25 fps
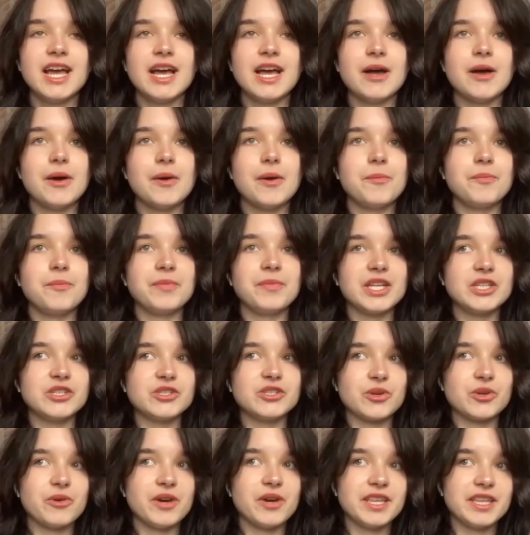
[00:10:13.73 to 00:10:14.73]
And
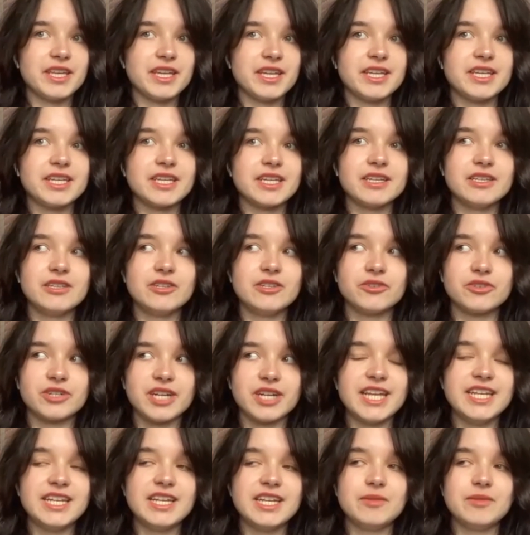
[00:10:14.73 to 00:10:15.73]
so I think
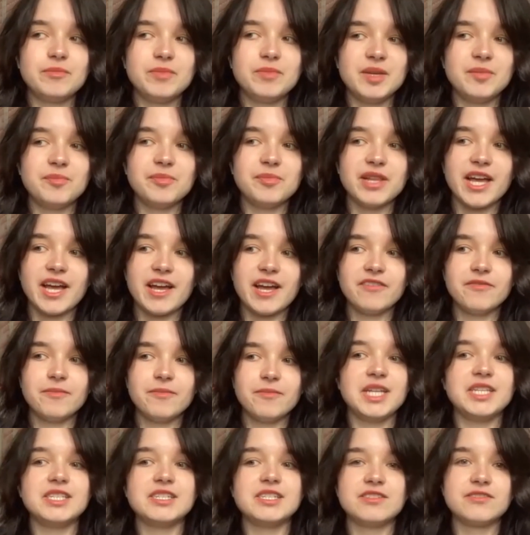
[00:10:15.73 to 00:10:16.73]
Ukrainian people have
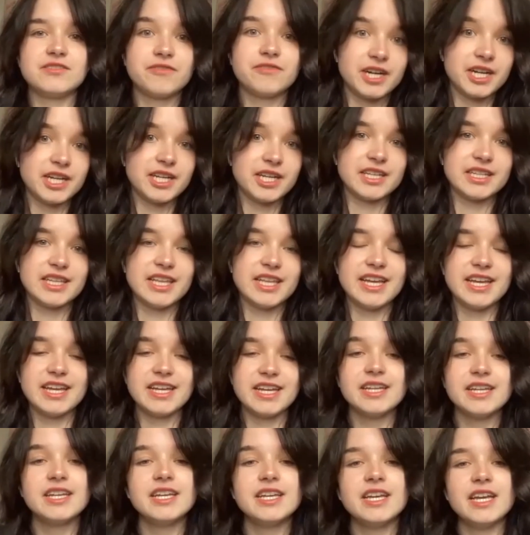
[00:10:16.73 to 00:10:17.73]
made it very
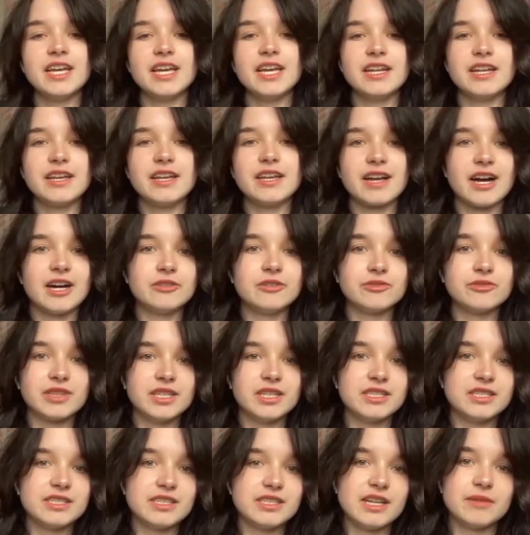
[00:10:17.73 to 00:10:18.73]
clear in a
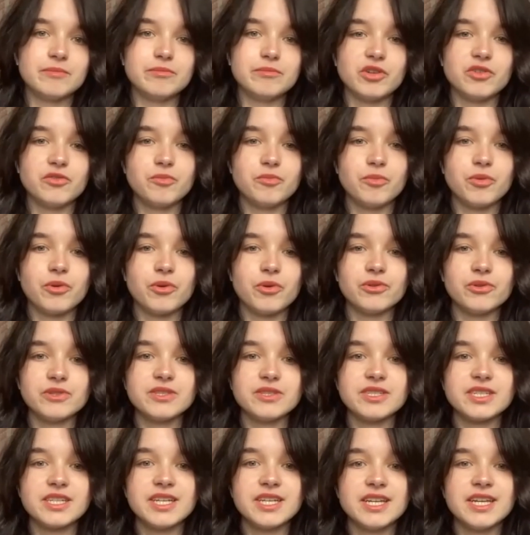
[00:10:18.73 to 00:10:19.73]
countless number of
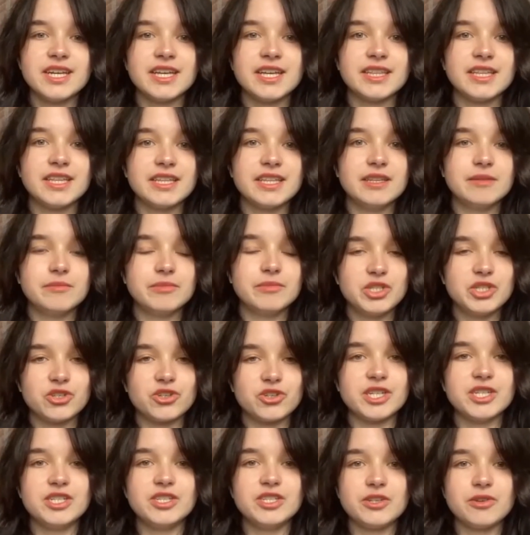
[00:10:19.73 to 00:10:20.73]
polls that the
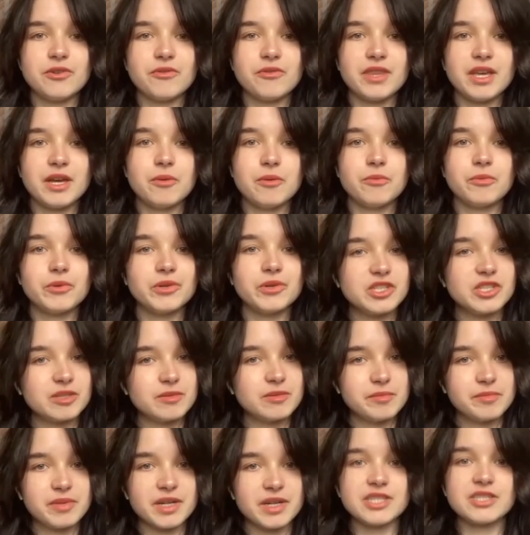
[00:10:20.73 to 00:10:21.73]
majority of them want to
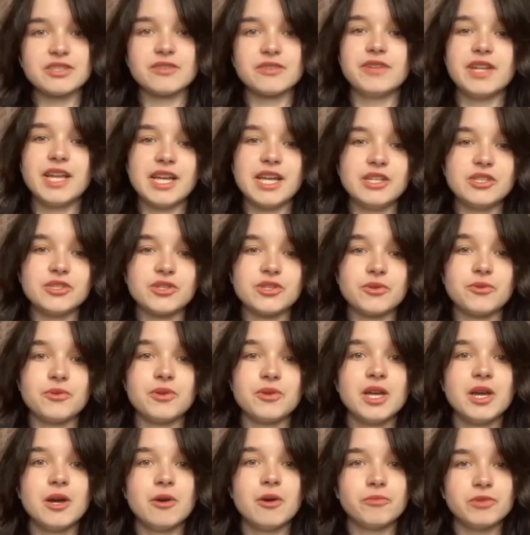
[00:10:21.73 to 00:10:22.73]
be part of NATO,
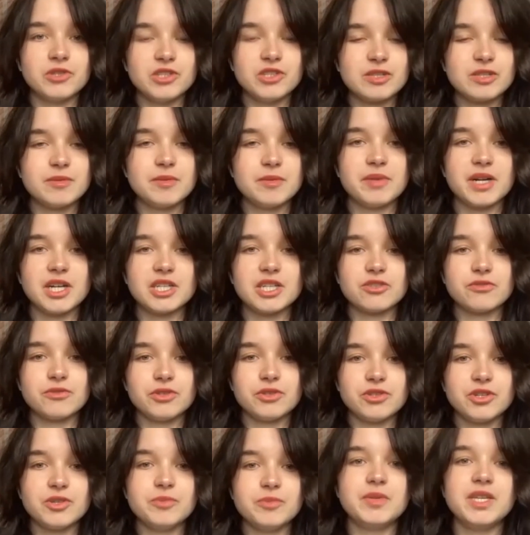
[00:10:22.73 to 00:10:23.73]
want to be part of
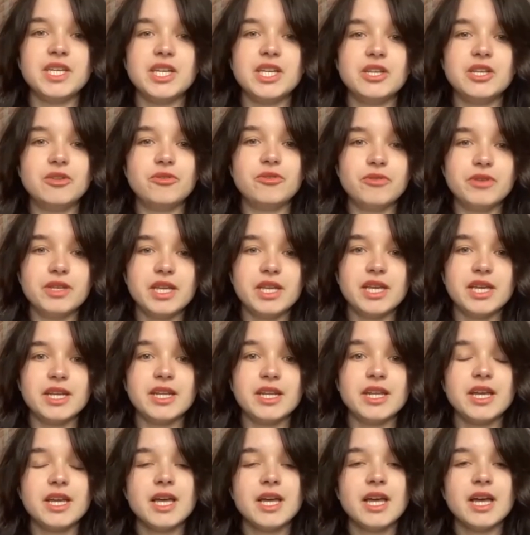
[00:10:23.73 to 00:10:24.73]
the European Union.